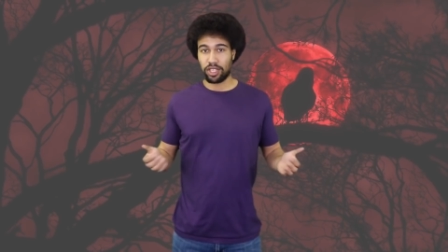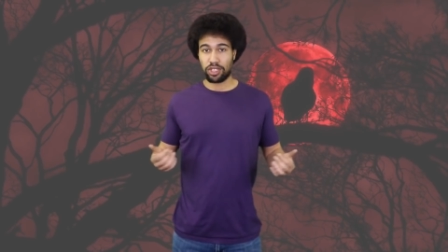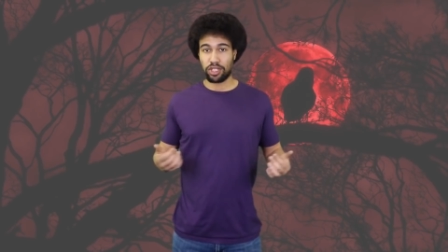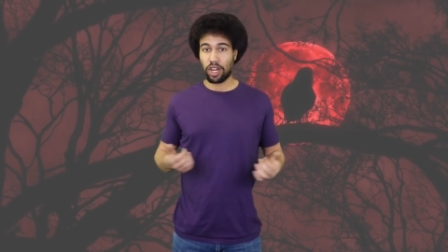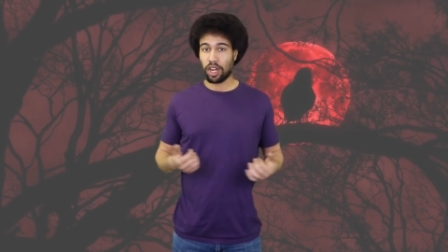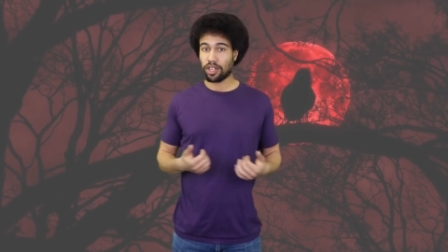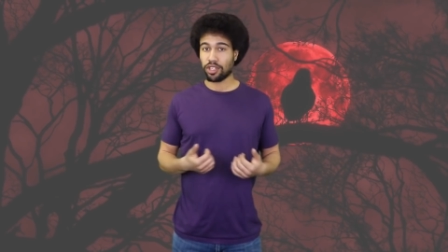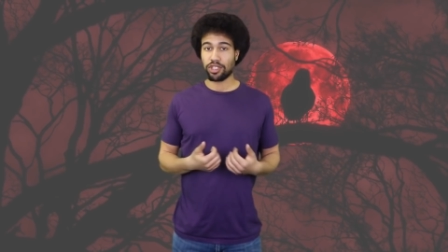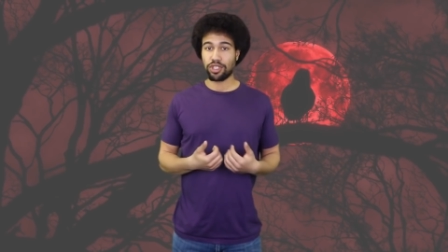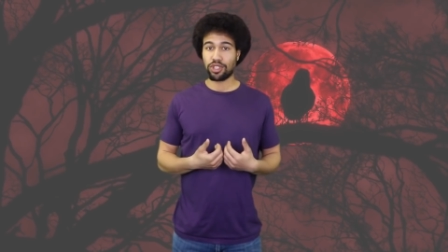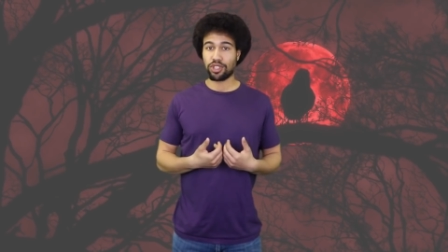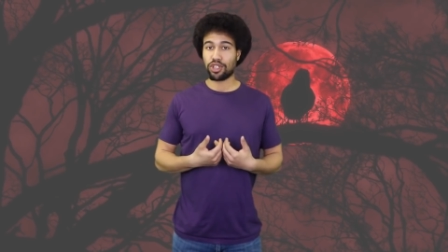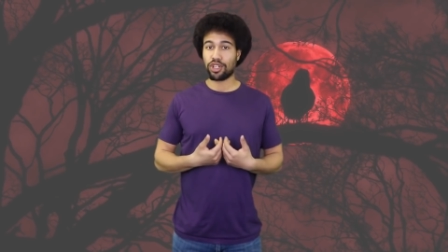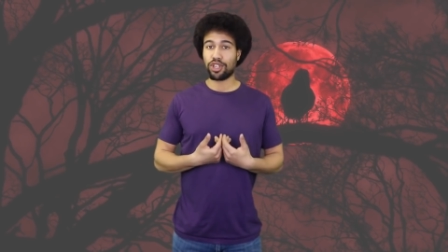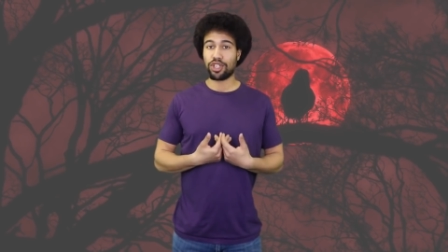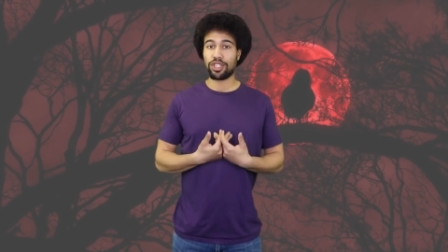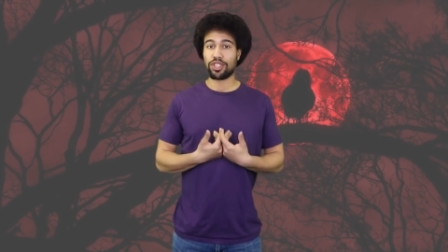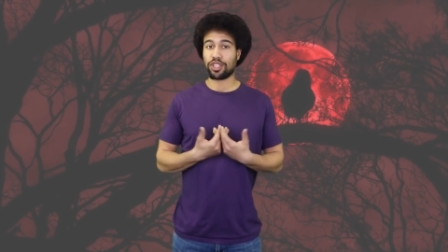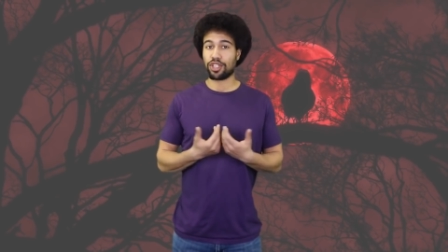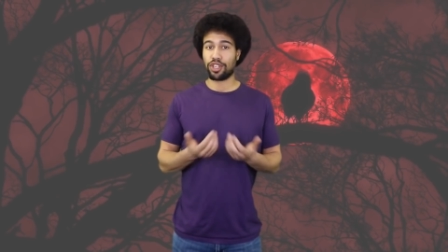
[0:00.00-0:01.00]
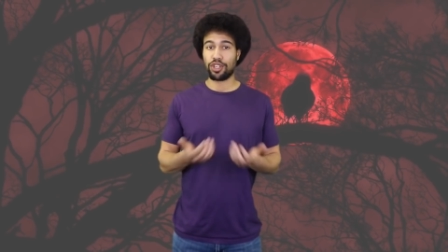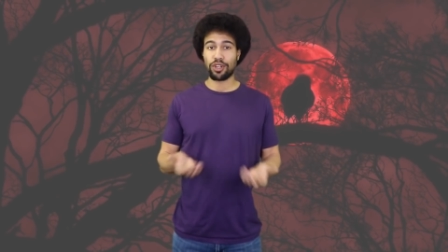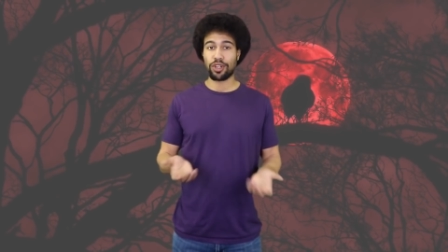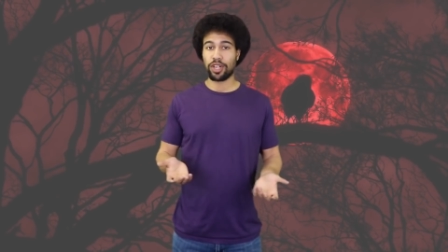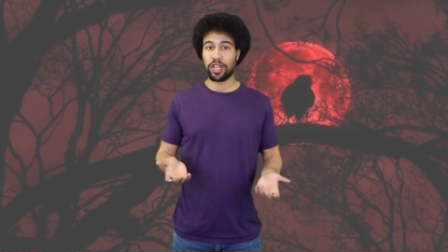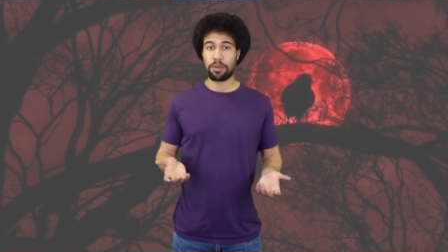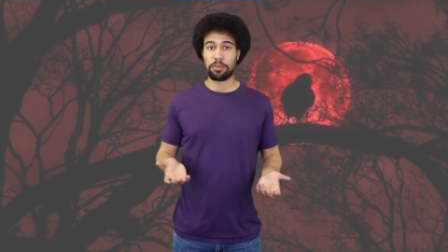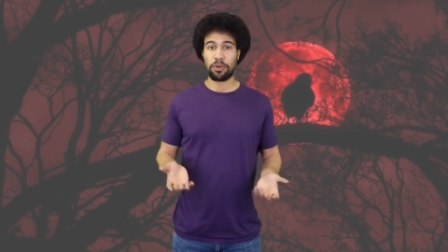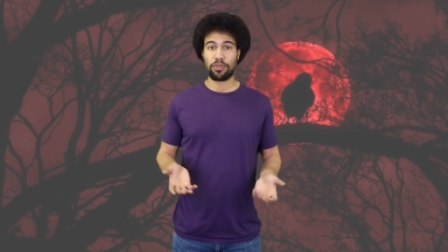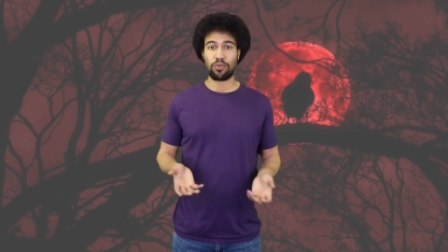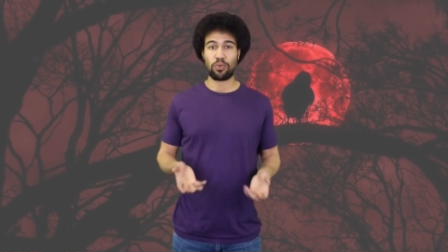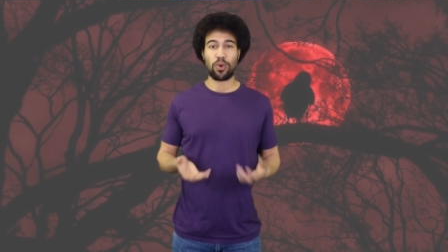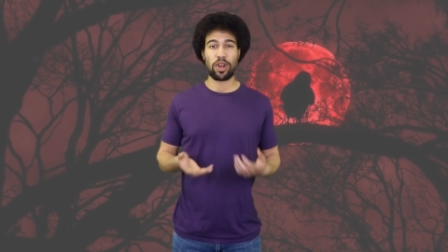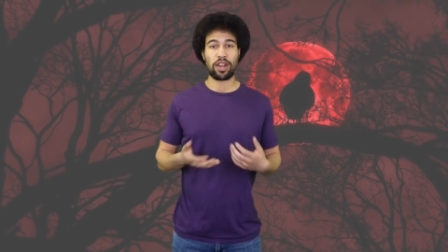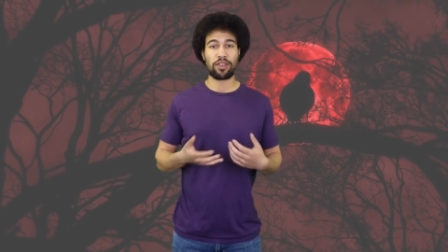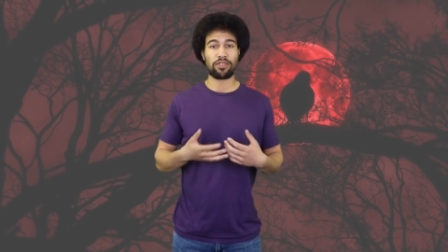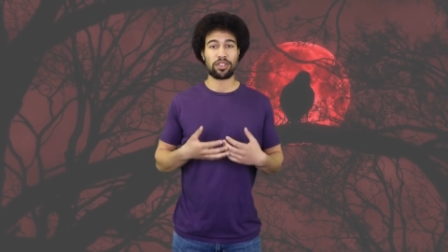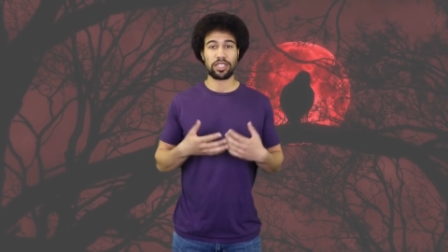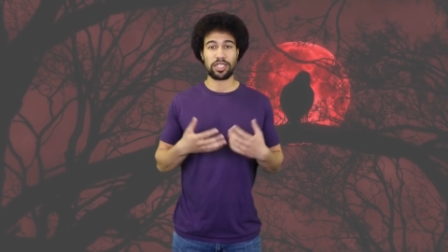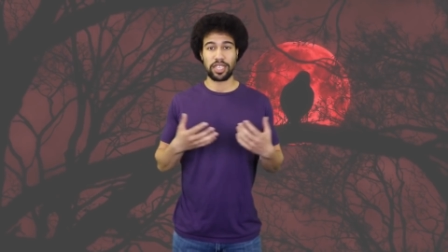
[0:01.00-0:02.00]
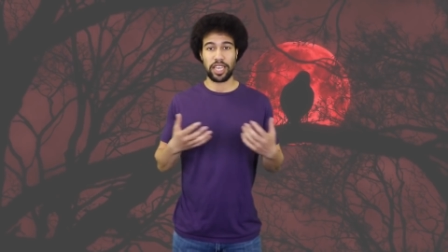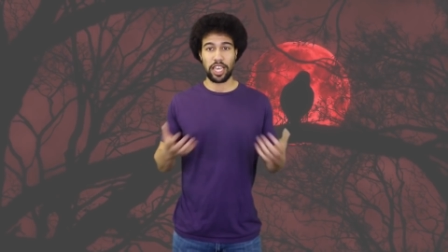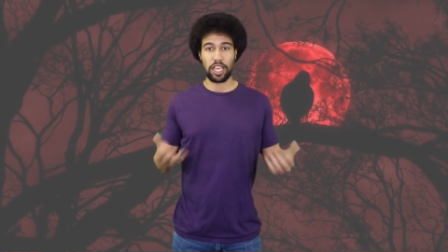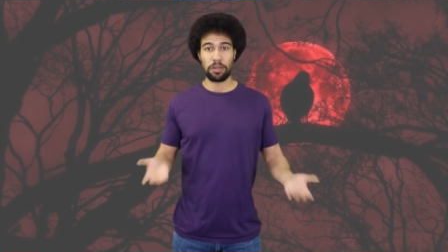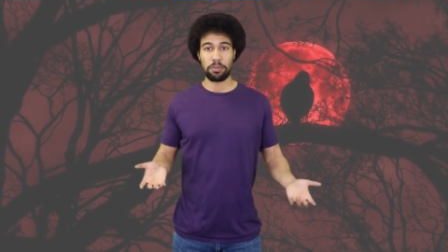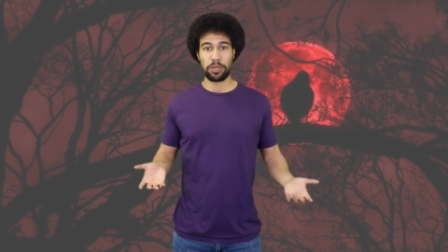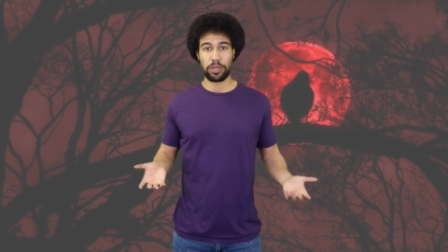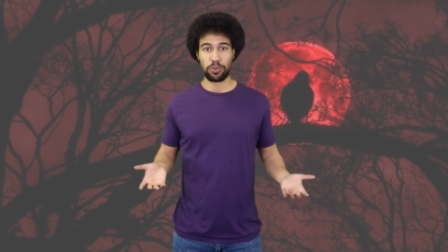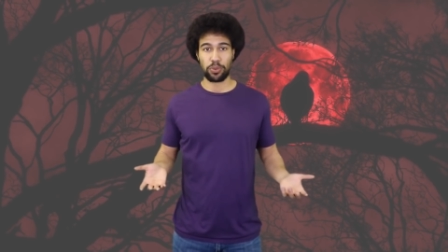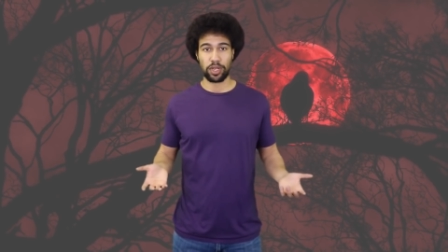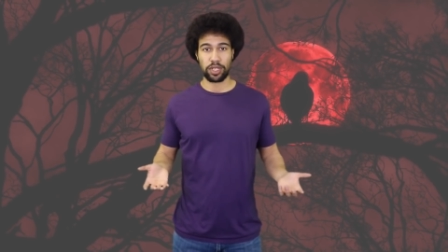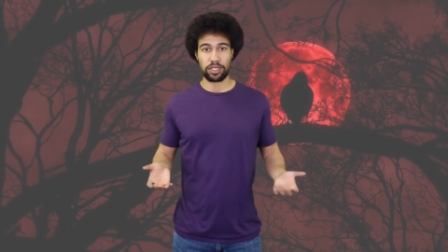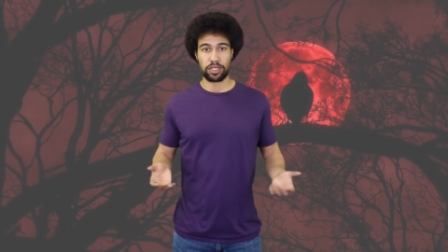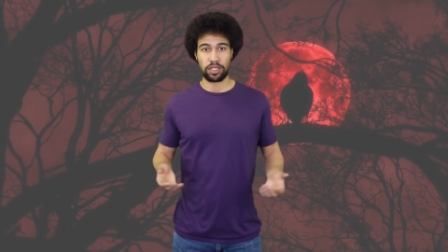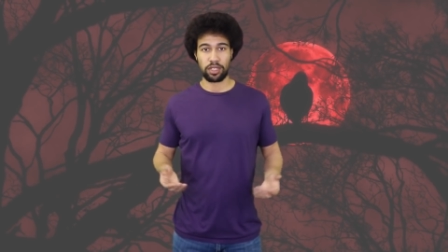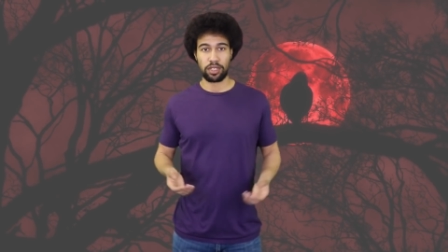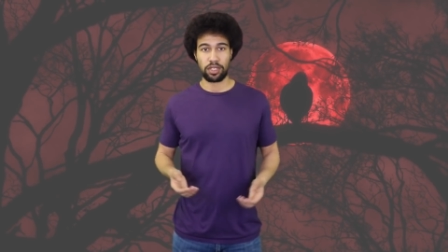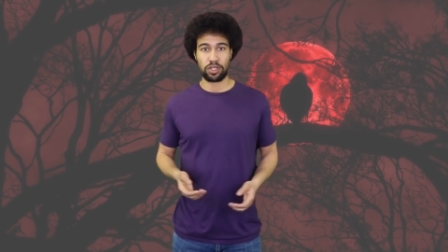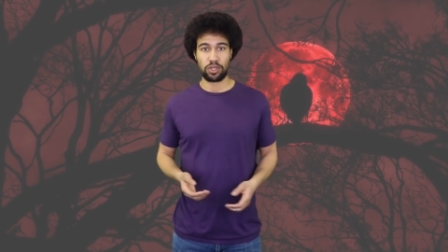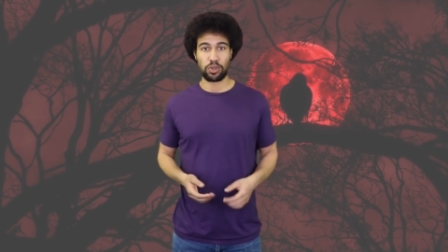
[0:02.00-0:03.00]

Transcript: the doctors couldn't cure him of whatever his ailment was.